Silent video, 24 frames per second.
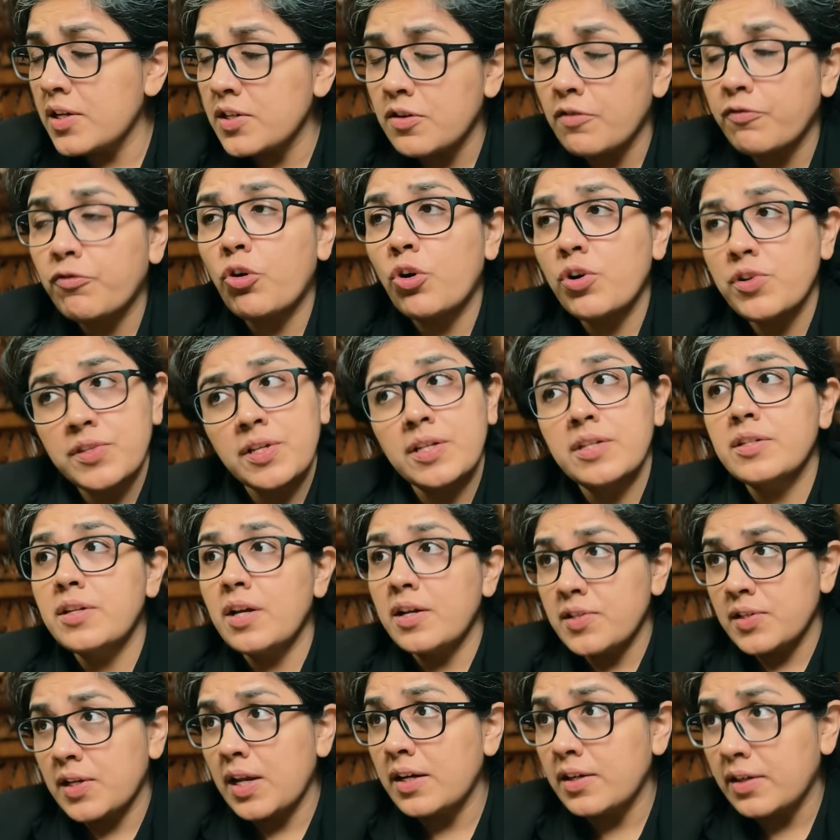of course, it
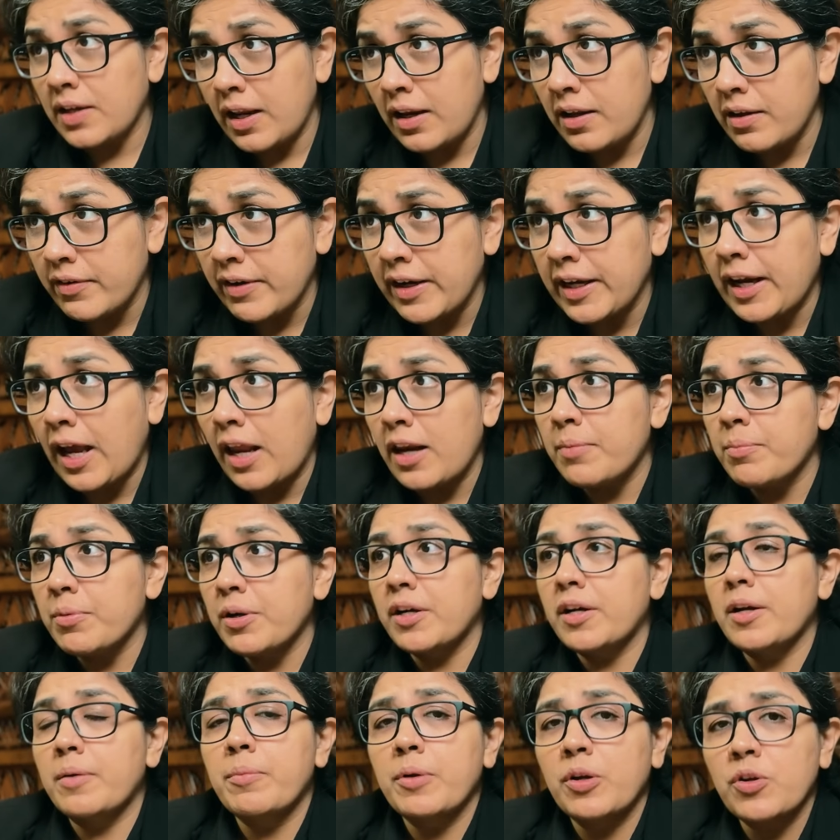does get
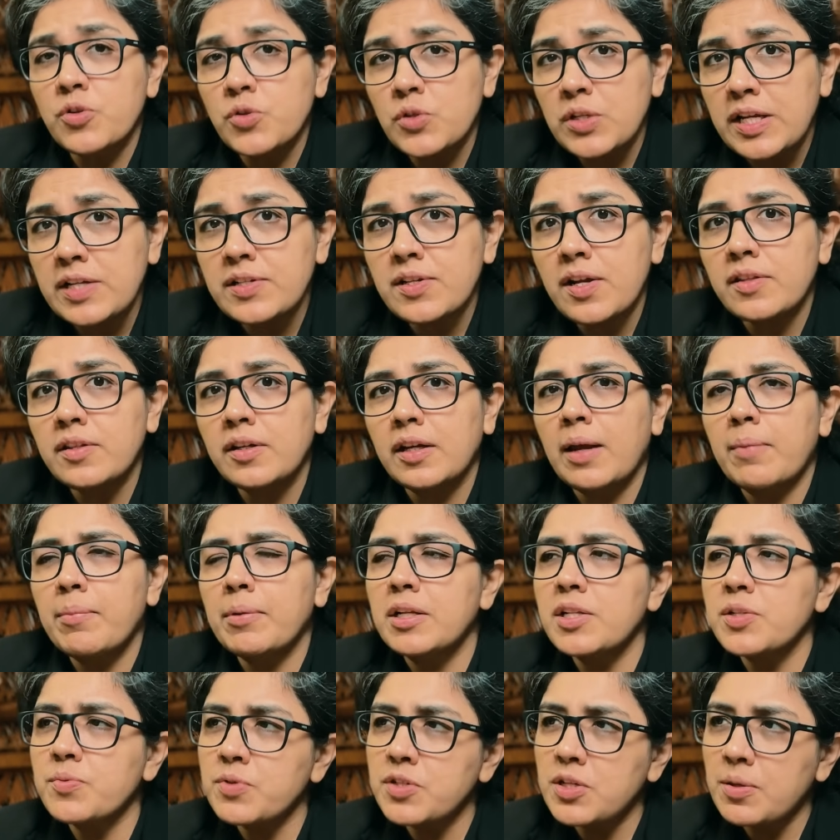recalibrated, because these are the
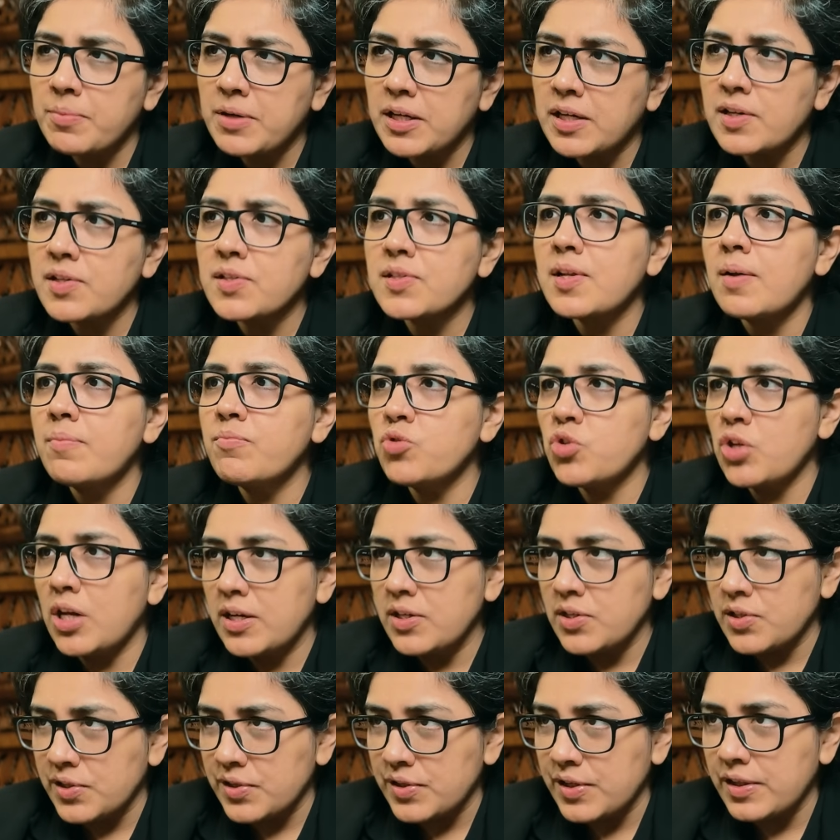chemicals which are making some
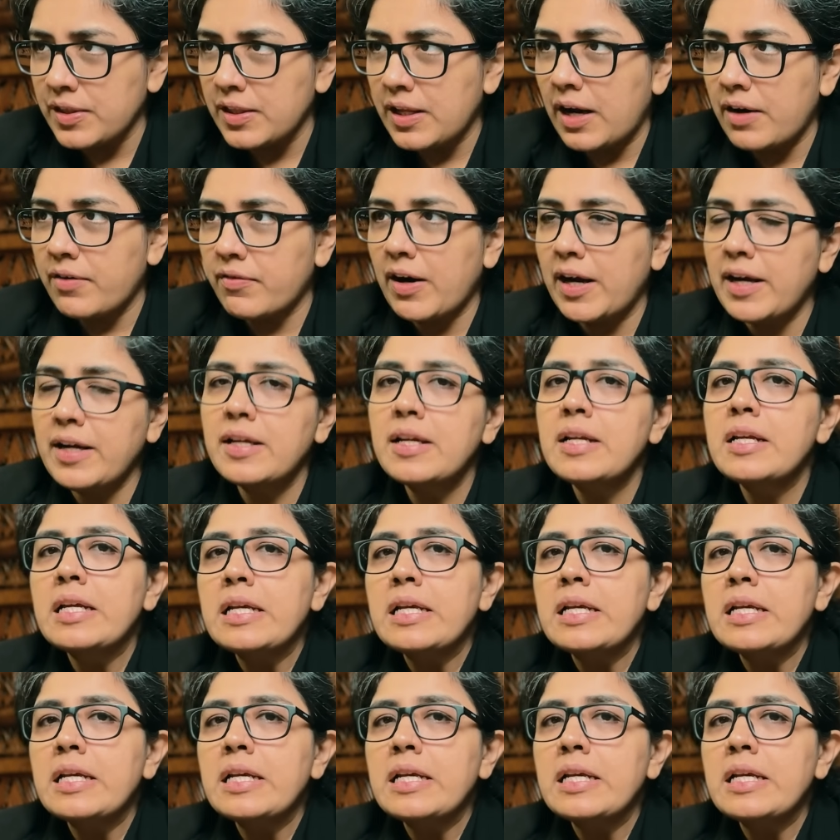changes in that, right?